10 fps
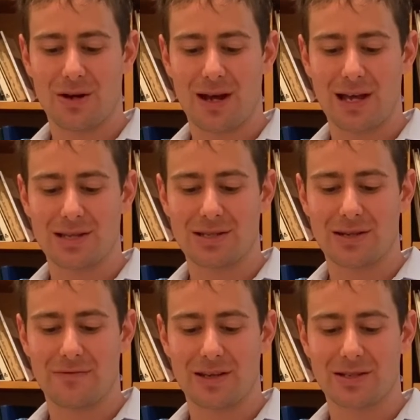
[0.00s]
as
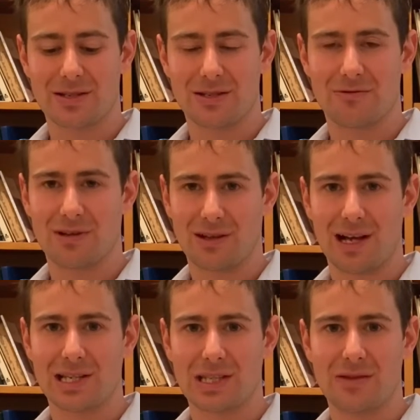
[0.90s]
investors
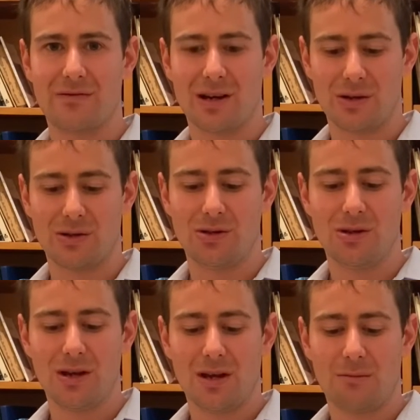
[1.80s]
realize the value
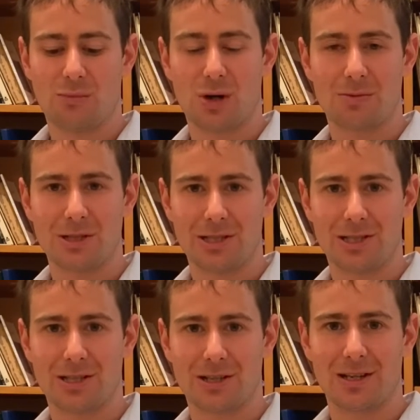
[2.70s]

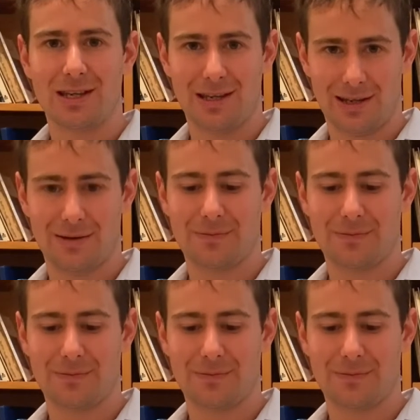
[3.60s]
proposition here.